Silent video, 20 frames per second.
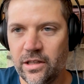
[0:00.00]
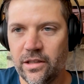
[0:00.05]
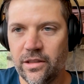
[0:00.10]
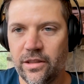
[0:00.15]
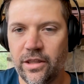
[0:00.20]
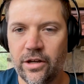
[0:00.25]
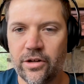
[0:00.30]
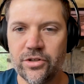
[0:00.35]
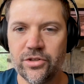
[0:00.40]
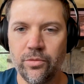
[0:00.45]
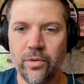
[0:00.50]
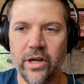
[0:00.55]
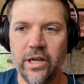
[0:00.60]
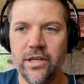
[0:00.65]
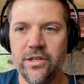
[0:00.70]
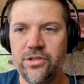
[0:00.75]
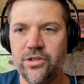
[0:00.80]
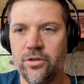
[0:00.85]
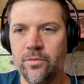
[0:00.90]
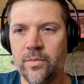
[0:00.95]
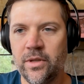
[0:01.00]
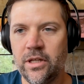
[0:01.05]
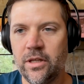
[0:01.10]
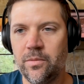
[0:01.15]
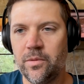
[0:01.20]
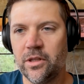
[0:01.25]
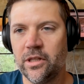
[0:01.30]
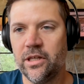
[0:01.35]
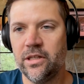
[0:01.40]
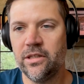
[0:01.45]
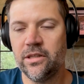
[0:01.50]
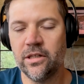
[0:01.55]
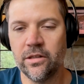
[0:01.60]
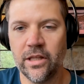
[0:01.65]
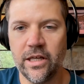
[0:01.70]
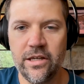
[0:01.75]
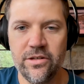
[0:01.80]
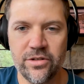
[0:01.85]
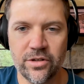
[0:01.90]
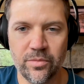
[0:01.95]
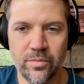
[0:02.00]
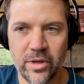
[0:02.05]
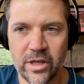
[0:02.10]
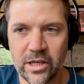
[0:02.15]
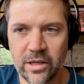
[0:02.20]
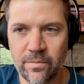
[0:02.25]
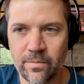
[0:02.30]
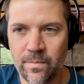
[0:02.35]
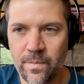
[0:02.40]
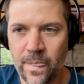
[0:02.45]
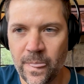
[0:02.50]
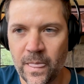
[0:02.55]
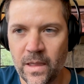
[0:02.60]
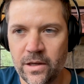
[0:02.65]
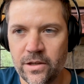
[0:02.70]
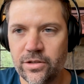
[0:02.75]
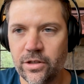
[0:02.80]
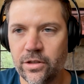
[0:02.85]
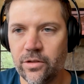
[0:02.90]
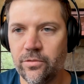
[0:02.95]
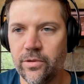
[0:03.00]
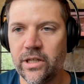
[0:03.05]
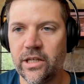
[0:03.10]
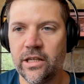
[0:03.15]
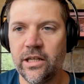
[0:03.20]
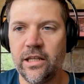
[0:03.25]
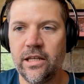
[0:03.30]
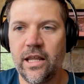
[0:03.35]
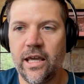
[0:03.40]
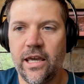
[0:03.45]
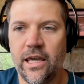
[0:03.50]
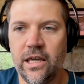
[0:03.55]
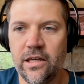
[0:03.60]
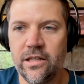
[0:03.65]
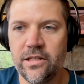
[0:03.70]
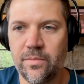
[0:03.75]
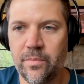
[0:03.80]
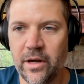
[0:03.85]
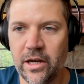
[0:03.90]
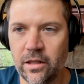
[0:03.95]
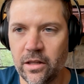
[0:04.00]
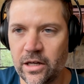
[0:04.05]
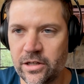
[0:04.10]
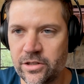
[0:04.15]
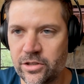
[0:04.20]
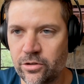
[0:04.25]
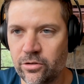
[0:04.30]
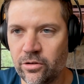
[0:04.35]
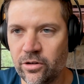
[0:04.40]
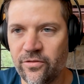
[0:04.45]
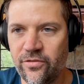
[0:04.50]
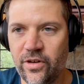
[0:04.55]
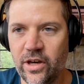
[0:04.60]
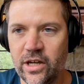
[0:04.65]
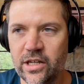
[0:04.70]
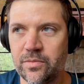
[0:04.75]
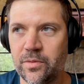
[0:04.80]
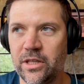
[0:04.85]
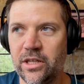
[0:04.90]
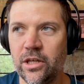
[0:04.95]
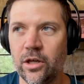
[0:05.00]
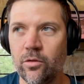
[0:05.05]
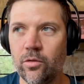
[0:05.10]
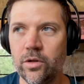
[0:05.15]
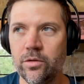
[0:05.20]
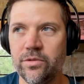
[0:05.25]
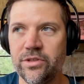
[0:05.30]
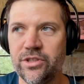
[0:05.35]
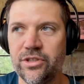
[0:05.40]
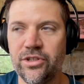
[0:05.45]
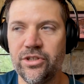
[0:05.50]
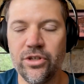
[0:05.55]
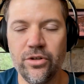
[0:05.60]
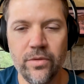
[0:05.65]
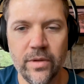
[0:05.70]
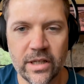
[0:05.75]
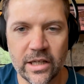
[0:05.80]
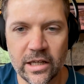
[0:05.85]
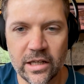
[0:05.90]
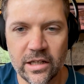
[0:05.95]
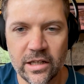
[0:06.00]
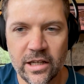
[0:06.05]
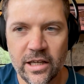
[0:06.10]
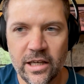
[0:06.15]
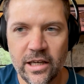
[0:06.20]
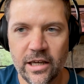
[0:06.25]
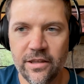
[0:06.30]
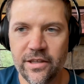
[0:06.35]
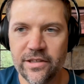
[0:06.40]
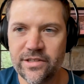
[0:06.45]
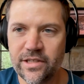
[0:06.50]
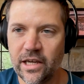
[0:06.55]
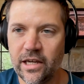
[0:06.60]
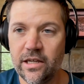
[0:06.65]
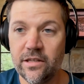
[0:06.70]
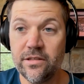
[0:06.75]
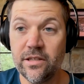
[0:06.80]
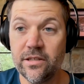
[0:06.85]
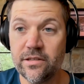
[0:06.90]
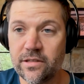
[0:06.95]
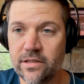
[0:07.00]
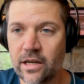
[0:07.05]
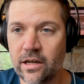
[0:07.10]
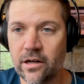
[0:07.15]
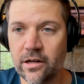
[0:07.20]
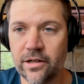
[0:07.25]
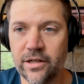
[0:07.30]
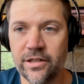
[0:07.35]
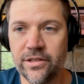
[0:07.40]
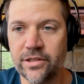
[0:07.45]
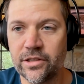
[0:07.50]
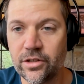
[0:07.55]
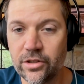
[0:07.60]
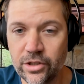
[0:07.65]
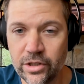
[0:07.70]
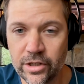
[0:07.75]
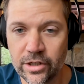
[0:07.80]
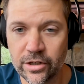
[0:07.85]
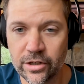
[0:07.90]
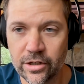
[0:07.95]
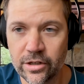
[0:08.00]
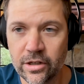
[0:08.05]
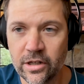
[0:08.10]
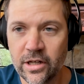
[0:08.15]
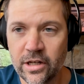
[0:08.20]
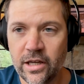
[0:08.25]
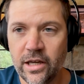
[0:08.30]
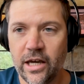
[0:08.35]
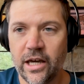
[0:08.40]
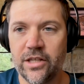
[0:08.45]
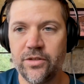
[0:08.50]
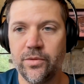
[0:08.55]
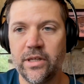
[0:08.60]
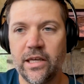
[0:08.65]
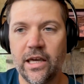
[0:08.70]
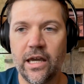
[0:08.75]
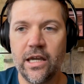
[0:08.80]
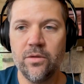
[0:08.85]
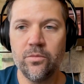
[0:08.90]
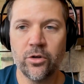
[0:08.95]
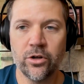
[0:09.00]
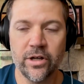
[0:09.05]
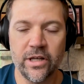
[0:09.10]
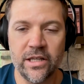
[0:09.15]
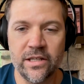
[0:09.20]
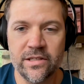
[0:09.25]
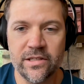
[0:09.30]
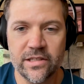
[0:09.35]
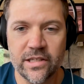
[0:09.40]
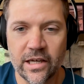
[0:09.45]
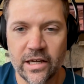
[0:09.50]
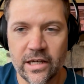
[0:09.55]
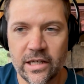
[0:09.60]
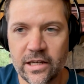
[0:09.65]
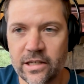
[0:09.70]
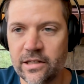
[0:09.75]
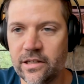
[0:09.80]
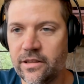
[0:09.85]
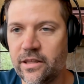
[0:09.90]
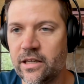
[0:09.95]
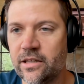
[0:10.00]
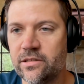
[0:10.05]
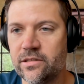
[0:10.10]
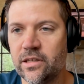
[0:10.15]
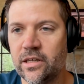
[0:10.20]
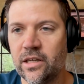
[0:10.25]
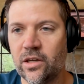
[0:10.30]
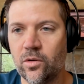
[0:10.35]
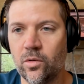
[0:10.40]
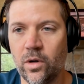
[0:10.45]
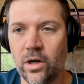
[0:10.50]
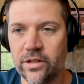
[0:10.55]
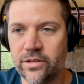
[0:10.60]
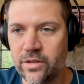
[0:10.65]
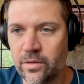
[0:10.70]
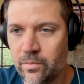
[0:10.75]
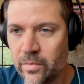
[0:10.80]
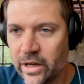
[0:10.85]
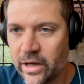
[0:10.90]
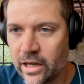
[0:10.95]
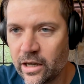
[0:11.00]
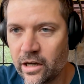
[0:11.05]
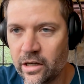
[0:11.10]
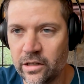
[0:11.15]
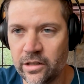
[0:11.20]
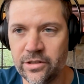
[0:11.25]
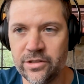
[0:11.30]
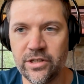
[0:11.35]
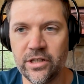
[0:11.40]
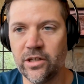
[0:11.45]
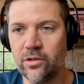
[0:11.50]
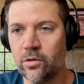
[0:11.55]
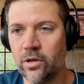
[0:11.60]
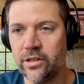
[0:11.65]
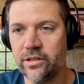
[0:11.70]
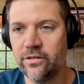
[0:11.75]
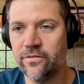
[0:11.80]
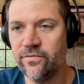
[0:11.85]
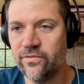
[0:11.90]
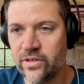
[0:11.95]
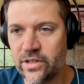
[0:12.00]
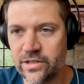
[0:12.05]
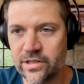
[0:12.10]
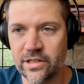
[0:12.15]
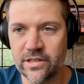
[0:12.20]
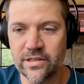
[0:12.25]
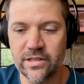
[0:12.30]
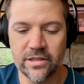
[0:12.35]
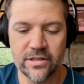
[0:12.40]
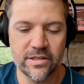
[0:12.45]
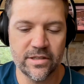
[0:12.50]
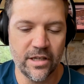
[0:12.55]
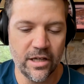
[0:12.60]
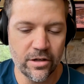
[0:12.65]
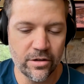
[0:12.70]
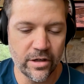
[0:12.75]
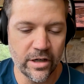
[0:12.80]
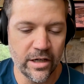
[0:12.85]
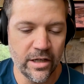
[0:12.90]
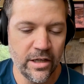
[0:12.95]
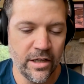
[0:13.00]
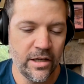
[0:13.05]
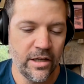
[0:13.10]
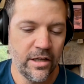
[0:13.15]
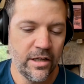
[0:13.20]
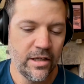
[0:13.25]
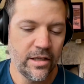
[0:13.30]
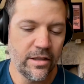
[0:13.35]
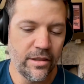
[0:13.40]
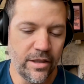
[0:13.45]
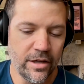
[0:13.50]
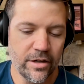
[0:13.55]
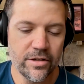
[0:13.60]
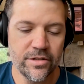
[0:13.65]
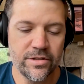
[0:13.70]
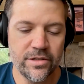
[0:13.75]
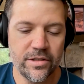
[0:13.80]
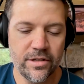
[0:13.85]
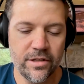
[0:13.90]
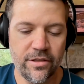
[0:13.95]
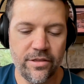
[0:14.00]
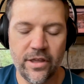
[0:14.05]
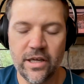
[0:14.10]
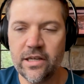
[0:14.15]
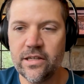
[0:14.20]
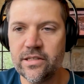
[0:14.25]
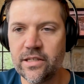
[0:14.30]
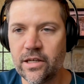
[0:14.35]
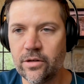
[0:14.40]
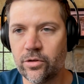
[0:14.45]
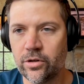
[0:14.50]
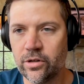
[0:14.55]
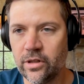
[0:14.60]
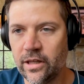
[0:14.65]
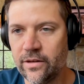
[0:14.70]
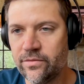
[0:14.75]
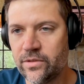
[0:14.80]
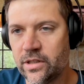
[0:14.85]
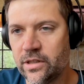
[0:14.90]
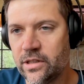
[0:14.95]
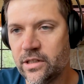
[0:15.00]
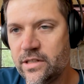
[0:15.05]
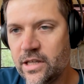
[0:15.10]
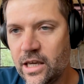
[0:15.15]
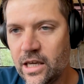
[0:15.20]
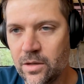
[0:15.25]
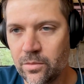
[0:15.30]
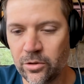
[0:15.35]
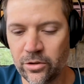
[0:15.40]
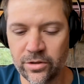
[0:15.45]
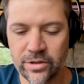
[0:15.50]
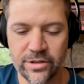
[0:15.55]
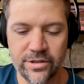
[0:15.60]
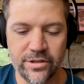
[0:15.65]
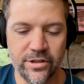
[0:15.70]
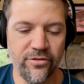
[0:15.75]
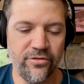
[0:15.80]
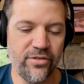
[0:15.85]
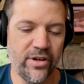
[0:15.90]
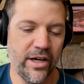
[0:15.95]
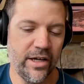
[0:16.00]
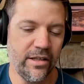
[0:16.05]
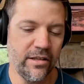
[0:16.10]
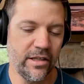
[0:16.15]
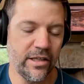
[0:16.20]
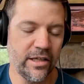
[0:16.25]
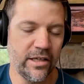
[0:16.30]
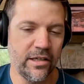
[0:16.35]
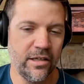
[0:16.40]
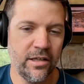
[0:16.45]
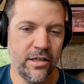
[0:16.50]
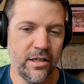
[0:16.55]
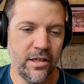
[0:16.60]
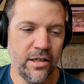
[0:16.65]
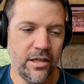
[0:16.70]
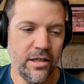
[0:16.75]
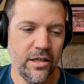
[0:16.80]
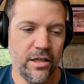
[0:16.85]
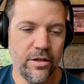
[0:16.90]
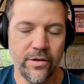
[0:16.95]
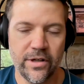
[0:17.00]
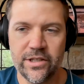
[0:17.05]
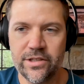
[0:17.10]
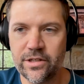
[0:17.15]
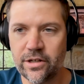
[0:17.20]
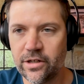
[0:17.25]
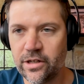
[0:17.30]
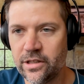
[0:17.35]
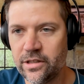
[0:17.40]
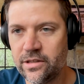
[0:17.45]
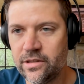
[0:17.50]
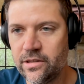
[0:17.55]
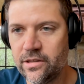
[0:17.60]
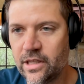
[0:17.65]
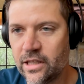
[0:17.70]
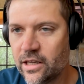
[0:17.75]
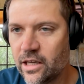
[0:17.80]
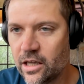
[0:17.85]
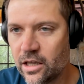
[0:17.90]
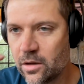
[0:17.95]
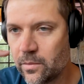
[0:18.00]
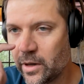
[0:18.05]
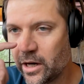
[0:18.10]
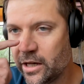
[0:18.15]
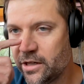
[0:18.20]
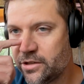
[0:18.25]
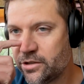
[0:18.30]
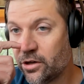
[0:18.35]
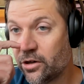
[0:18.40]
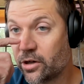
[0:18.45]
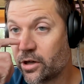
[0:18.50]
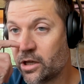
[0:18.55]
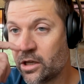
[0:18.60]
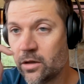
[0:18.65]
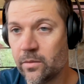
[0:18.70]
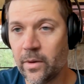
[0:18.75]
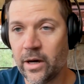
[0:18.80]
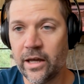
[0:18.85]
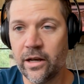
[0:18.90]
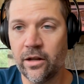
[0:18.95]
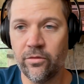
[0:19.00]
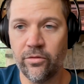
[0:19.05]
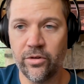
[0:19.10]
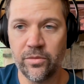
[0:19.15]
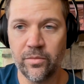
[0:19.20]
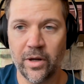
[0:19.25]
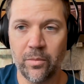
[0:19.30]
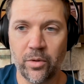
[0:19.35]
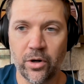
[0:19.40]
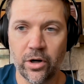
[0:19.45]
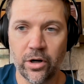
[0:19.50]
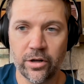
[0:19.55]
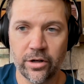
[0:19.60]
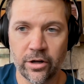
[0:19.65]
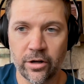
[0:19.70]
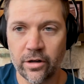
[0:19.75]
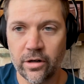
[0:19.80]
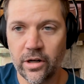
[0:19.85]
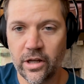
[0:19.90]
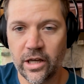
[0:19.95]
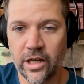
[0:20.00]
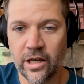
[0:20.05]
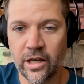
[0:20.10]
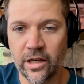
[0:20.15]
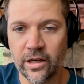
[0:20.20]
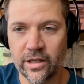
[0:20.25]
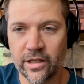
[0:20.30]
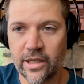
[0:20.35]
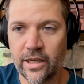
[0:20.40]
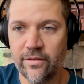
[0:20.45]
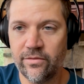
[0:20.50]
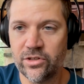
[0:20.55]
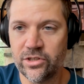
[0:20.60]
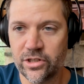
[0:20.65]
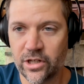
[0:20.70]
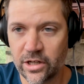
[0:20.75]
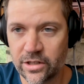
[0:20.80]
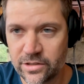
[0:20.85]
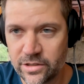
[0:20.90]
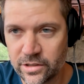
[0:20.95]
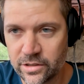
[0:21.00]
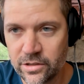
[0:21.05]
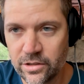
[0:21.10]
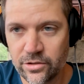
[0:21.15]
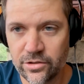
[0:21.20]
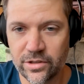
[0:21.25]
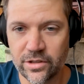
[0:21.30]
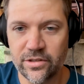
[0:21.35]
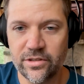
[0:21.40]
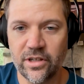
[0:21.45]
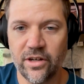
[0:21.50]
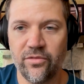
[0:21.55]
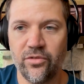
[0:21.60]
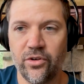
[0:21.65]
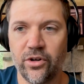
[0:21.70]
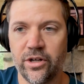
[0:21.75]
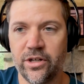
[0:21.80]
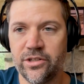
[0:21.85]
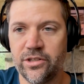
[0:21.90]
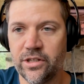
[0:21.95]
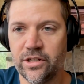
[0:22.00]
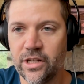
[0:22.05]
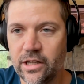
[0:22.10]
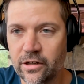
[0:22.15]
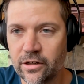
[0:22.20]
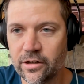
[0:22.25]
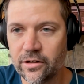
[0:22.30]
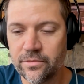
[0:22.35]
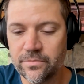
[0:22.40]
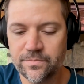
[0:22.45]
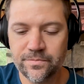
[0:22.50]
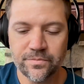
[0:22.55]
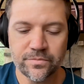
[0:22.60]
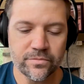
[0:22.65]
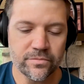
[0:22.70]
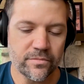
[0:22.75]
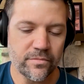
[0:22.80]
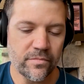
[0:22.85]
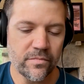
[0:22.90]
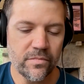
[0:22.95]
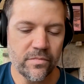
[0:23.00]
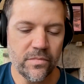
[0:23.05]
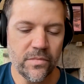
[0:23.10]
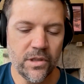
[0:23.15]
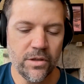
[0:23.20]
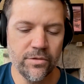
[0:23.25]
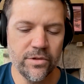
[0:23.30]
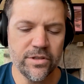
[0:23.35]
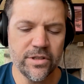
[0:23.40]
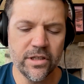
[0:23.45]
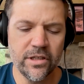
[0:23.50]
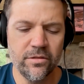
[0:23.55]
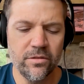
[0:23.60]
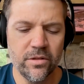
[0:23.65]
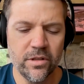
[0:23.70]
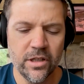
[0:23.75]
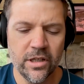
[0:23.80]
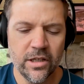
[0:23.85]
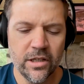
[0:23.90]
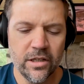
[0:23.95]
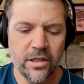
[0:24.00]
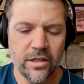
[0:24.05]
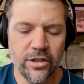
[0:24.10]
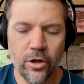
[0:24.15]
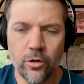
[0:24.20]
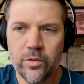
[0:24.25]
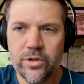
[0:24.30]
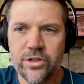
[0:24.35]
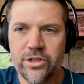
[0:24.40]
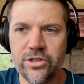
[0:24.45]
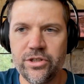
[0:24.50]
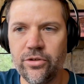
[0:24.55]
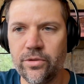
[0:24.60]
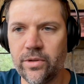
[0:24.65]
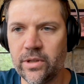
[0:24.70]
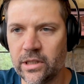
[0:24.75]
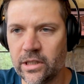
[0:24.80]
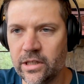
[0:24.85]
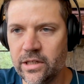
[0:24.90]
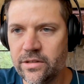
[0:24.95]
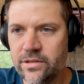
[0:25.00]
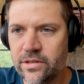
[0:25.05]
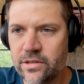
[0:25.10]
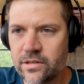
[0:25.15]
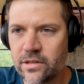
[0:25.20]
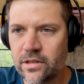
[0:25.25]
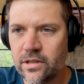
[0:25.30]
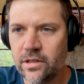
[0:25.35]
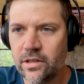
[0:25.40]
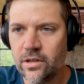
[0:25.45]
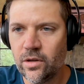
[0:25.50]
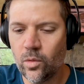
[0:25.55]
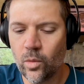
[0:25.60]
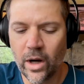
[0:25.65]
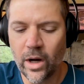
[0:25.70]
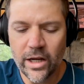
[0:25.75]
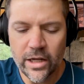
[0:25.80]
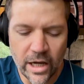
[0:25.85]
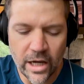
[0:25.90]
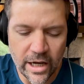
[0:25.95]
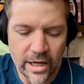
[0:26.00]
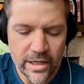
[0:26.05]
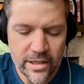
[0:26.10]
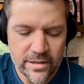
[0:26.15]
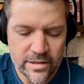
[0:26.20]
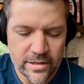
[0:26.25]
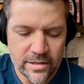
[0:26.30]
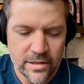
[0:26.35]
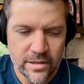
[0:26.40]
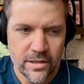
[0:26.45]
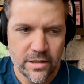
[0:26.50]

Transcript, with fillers: There's ways to manipulate the laser beam so that we can enhance biological effects, but no one was doing it. And the science is there, it's clear. As we gain more insight into things like quantum biology, quantum physics, etc., there's things that were left on the table. And so finally, you know, I started thinking about it, talking about it with my partner, uh, Kevin Johnson, who's a software engineer. We said, no one's doing this. Why not?